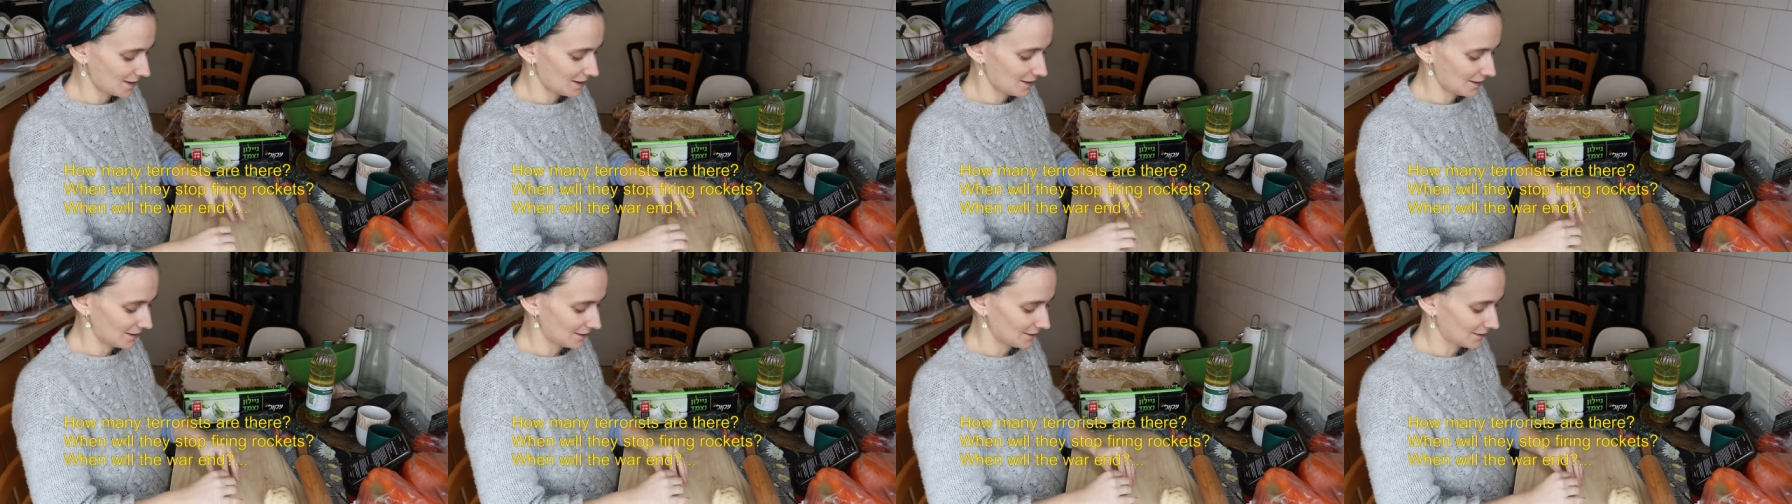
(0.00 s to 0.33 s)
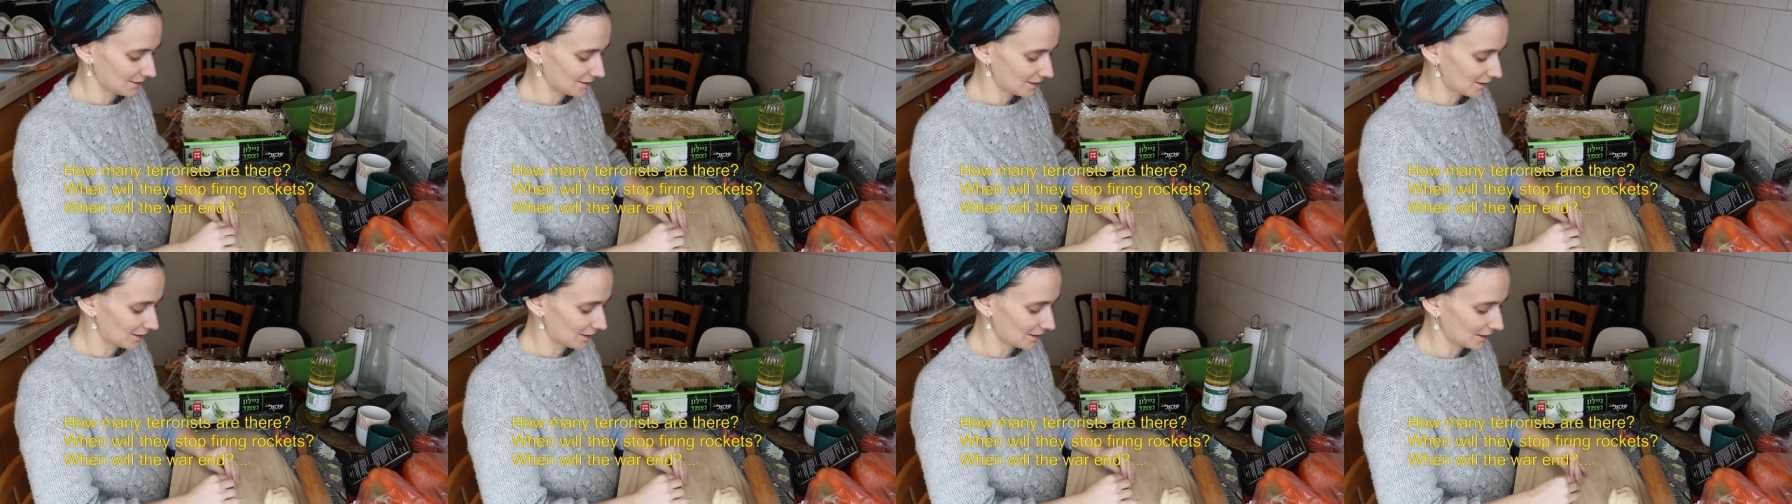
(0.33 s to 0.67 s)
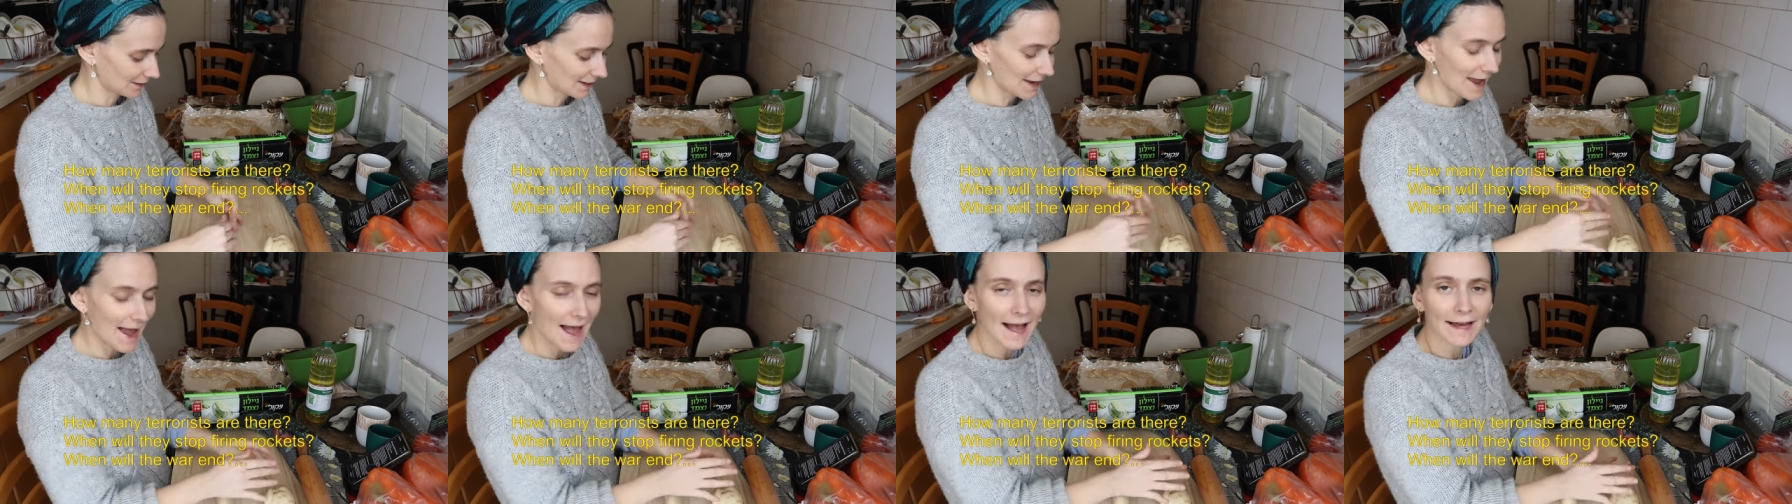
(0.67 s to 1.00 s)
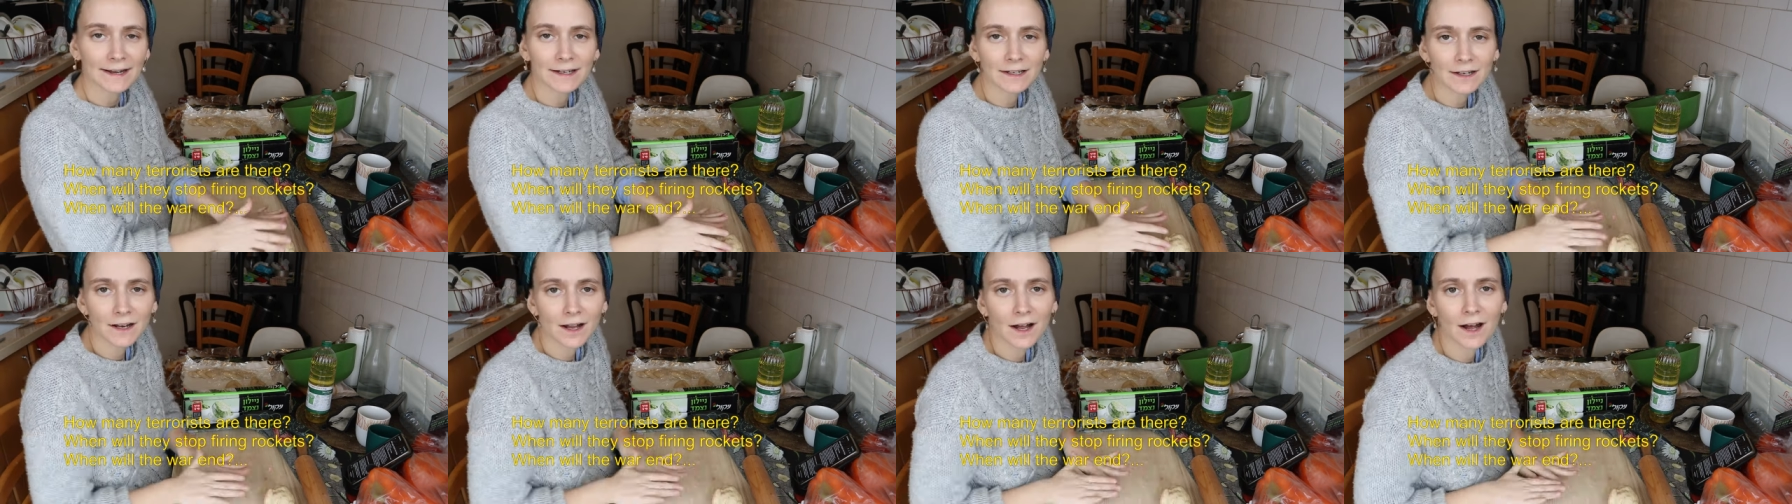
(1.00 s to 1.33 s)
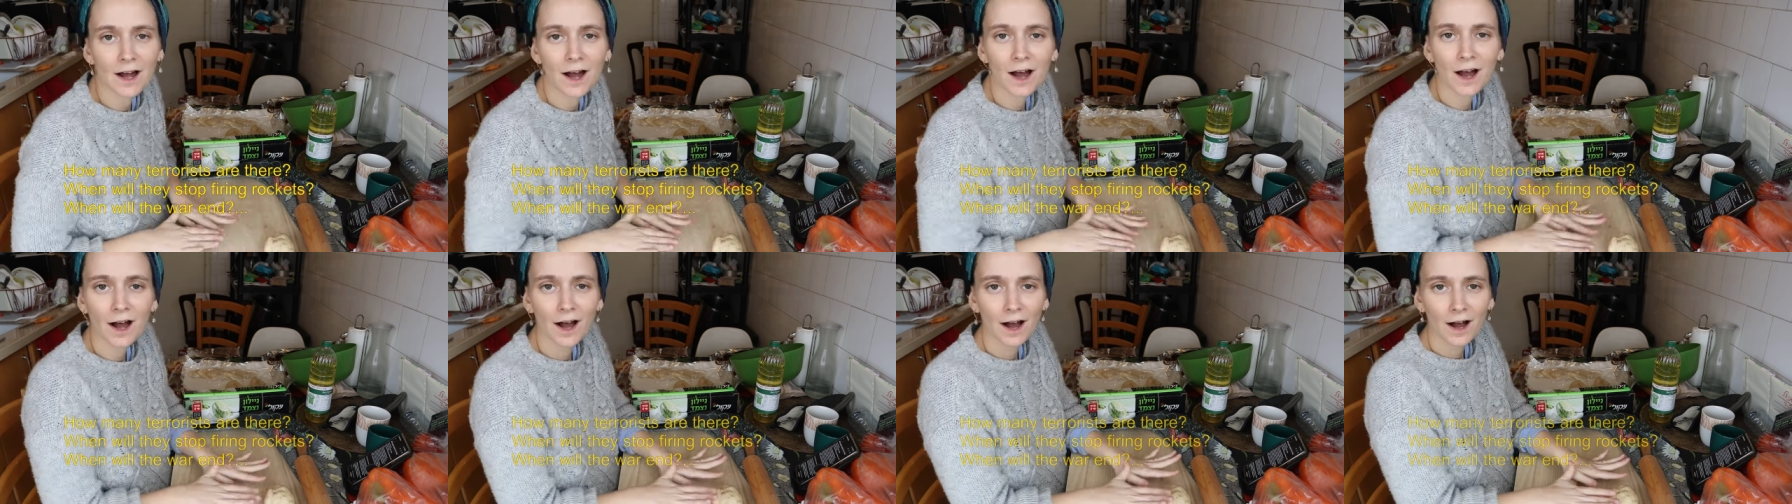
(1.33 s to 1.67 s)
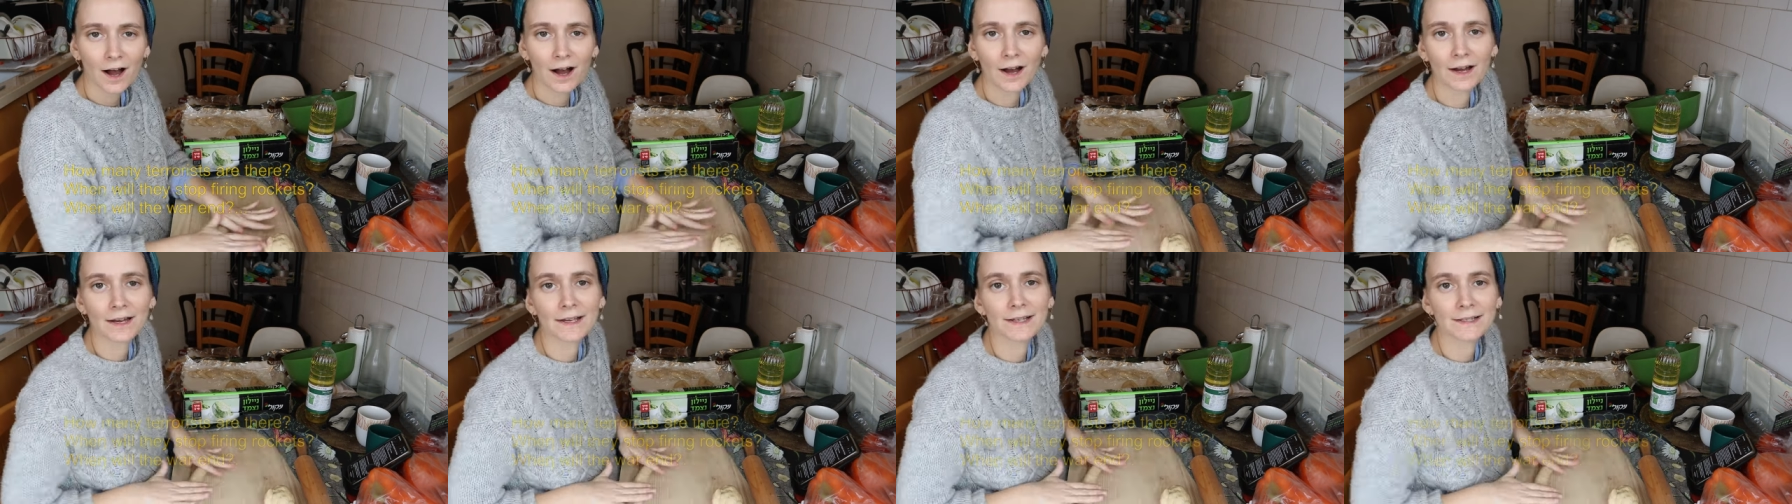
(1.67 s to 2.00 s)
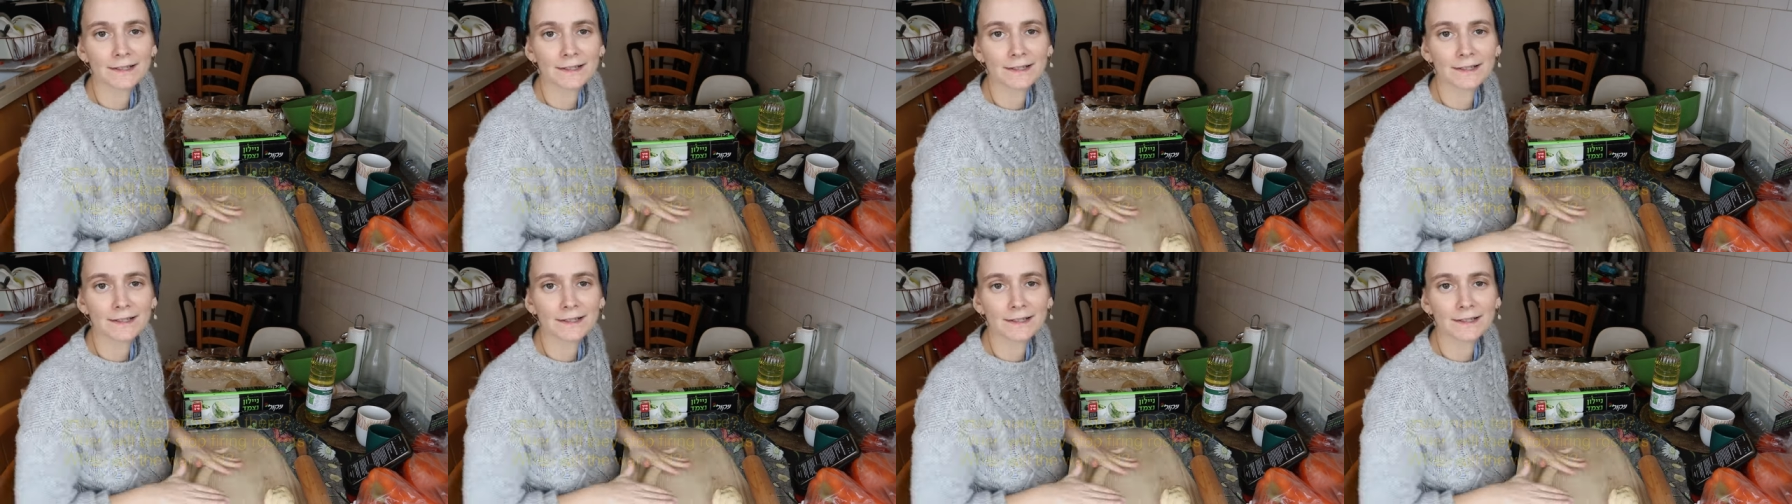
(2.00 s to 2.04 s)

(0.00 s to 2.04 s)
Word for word: is uh, canada